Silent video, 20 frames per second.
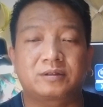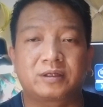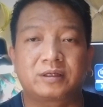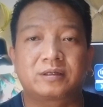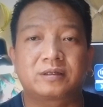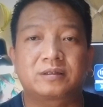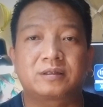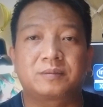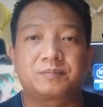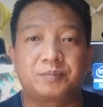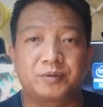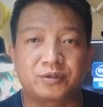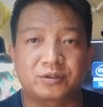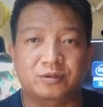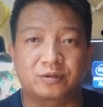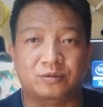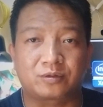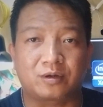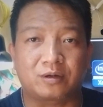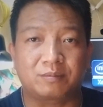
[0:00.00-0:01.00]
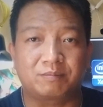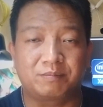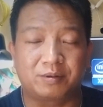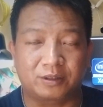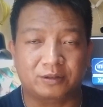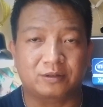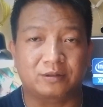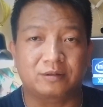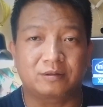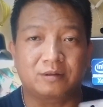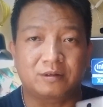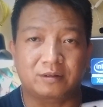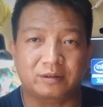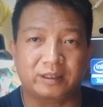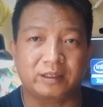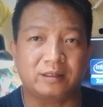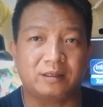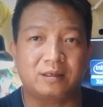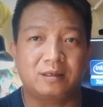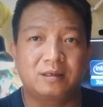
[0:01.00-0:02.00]
the push to talk button
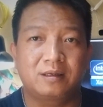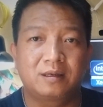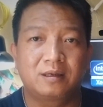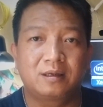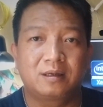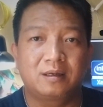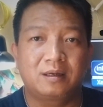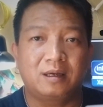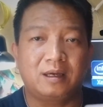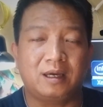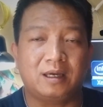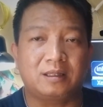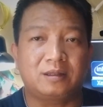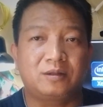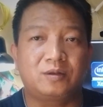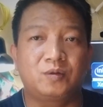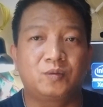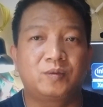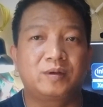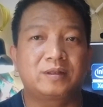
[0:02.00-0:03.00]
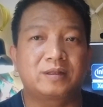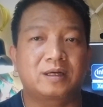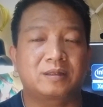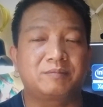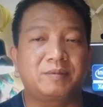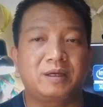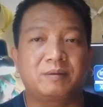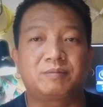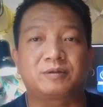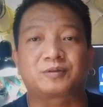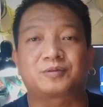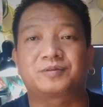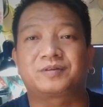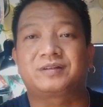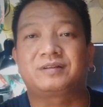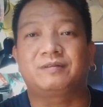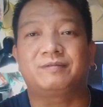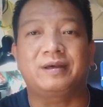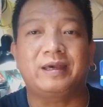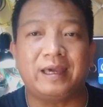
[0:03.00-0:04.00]
already, and you will not be able to
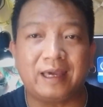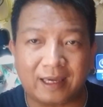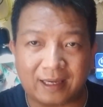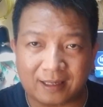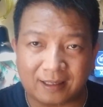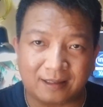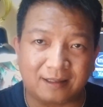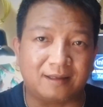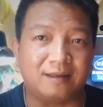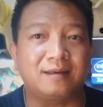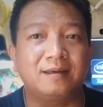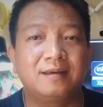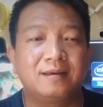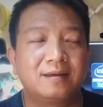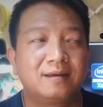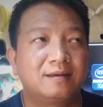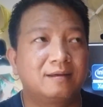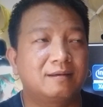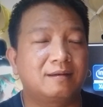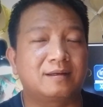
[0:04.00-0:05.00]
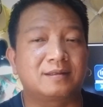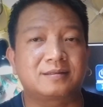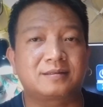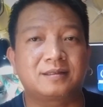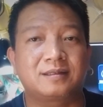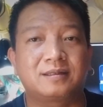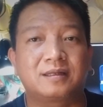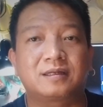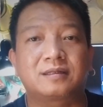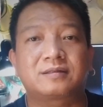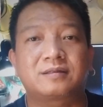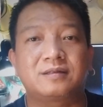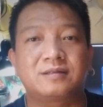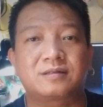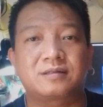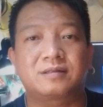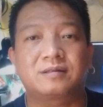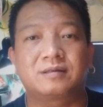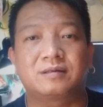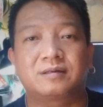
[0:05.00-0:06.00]
receive any signal,
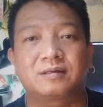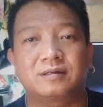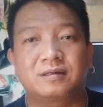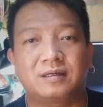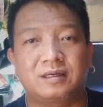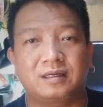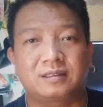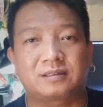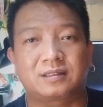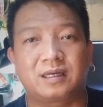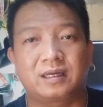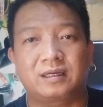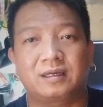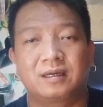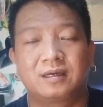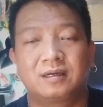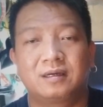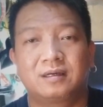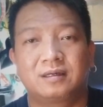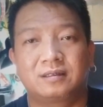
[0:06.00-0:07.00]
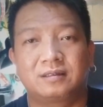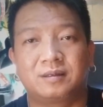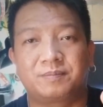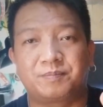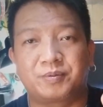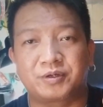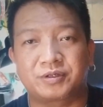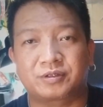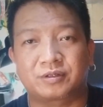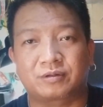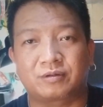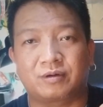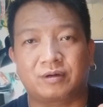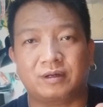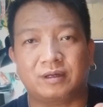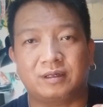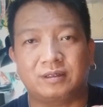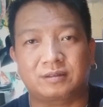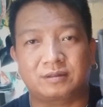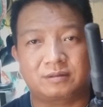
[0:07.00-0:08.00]
since it's like the push to talk
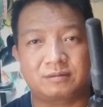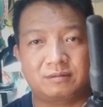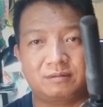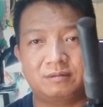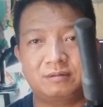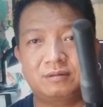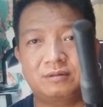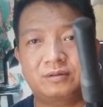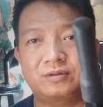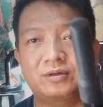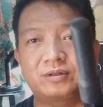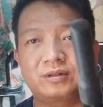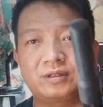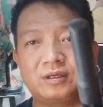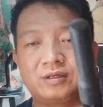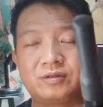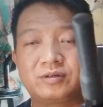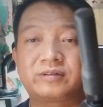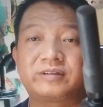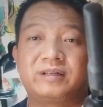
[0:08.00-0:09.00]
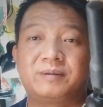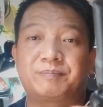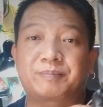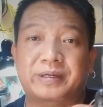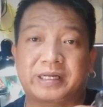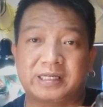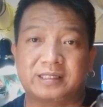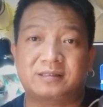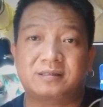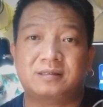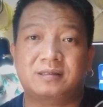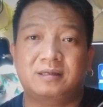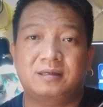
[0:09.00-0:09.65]
is continuously pressed.